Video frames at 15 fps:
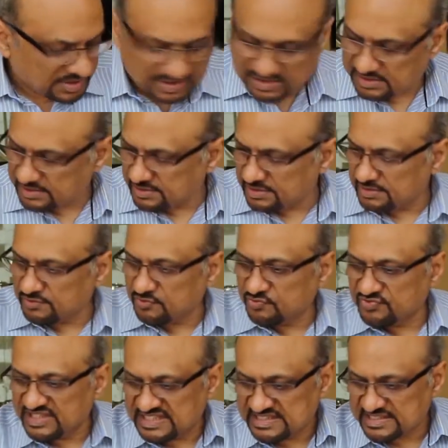the
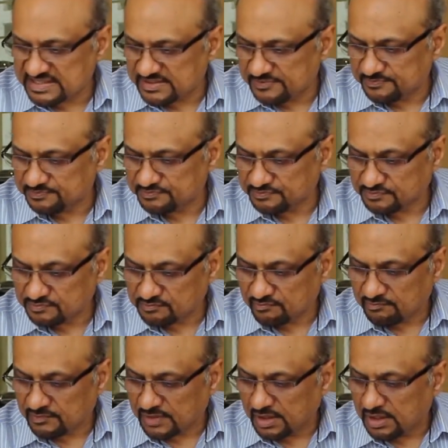wheels.
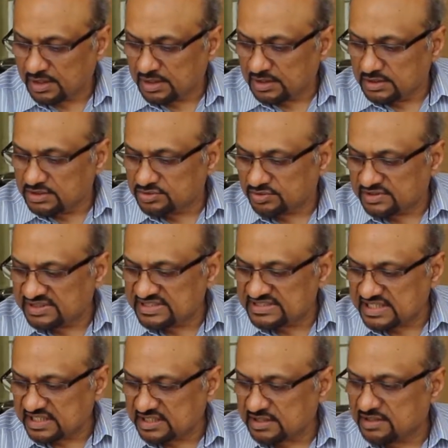So these
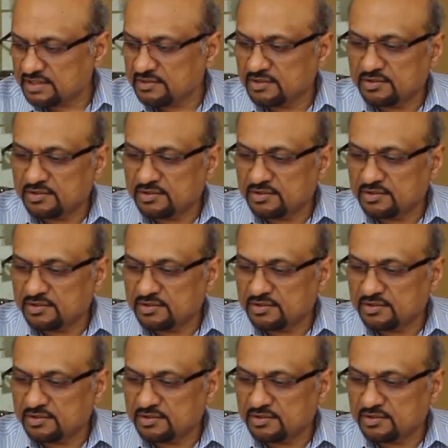are